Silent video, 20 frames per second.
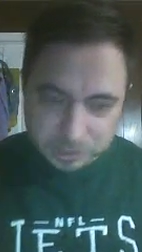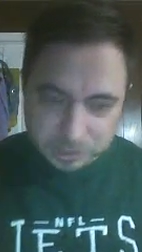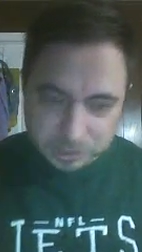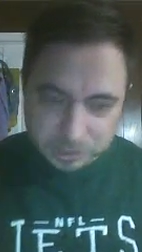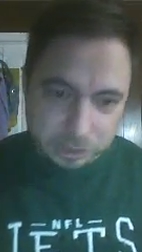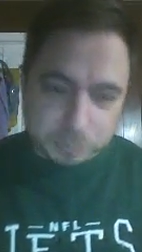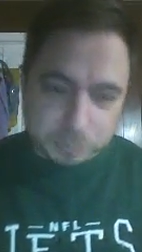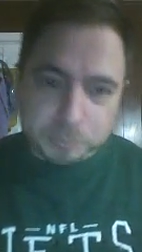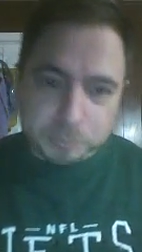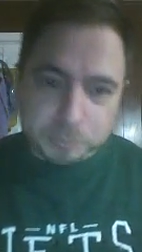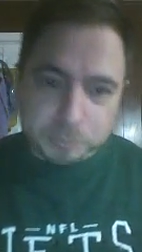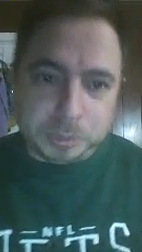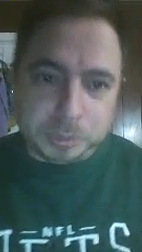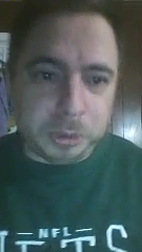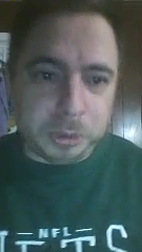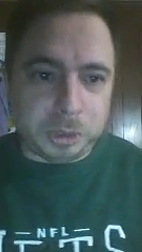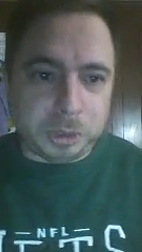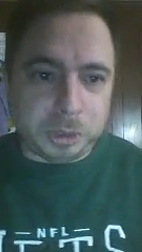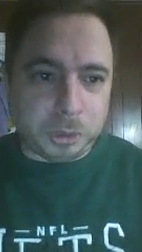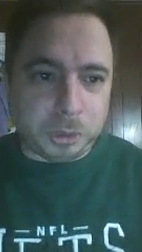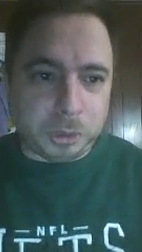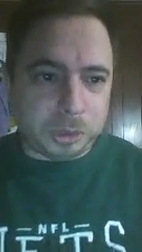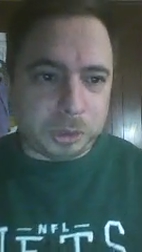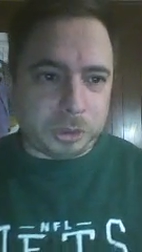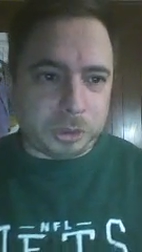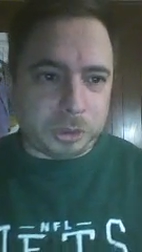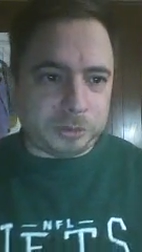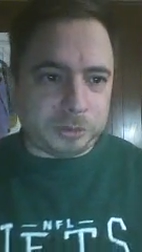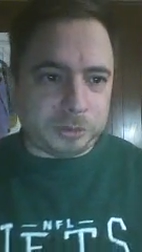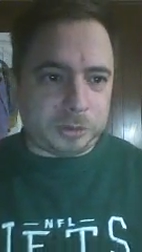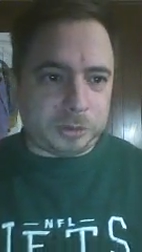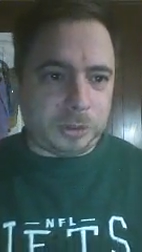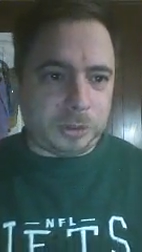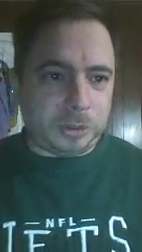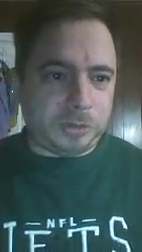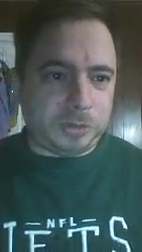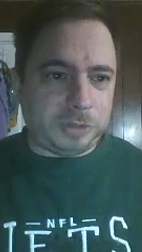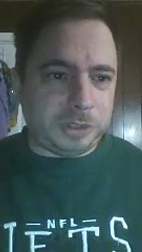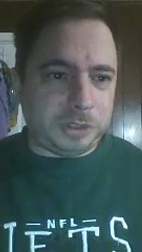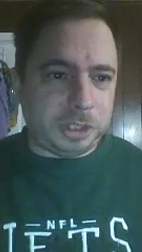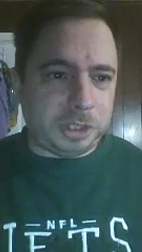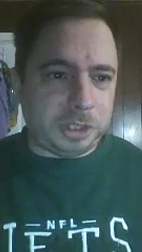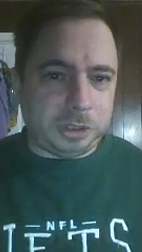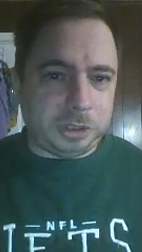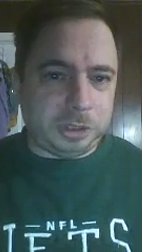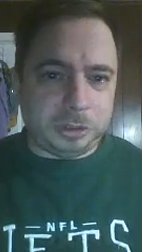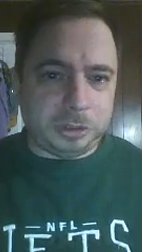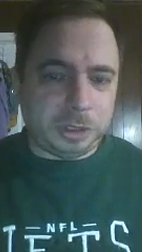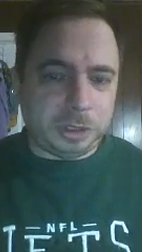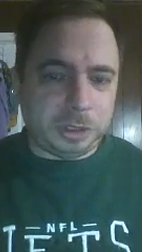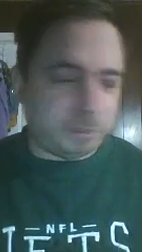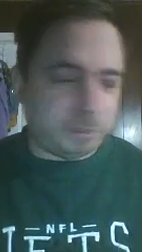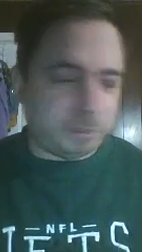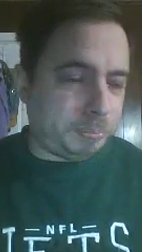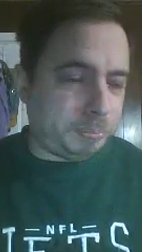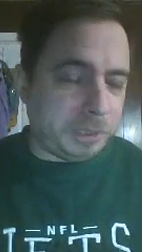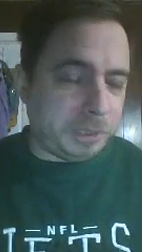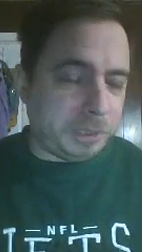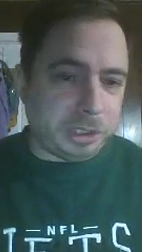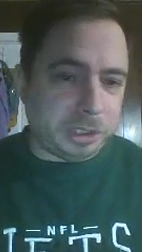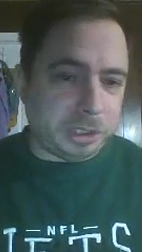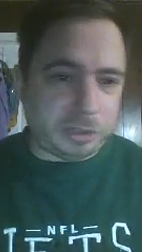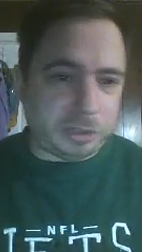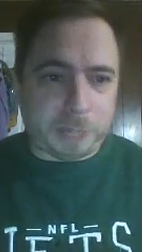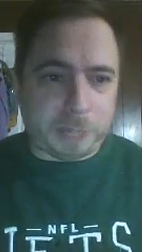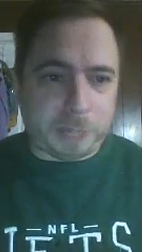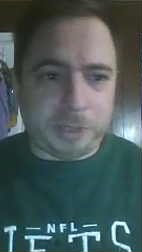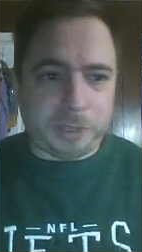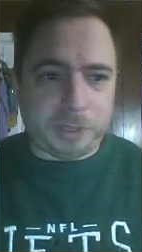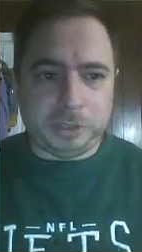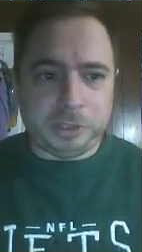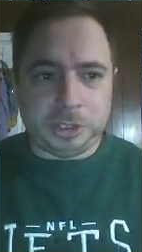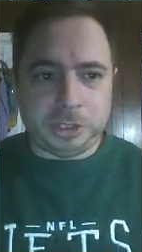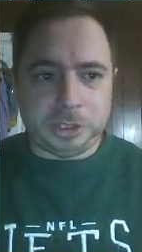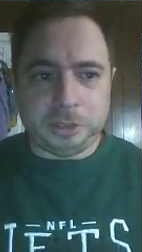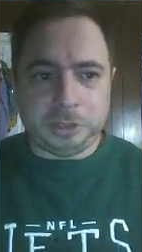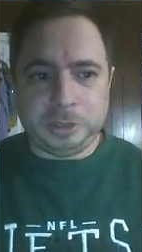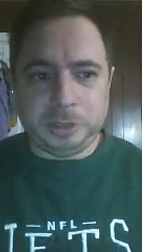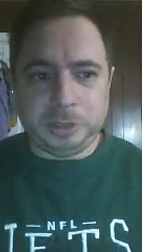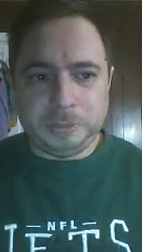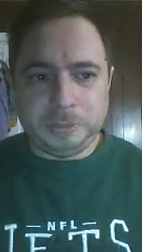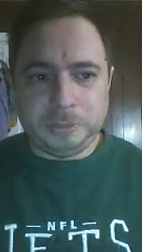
they just blew the doors off off each other. They just beat the crap out of each other.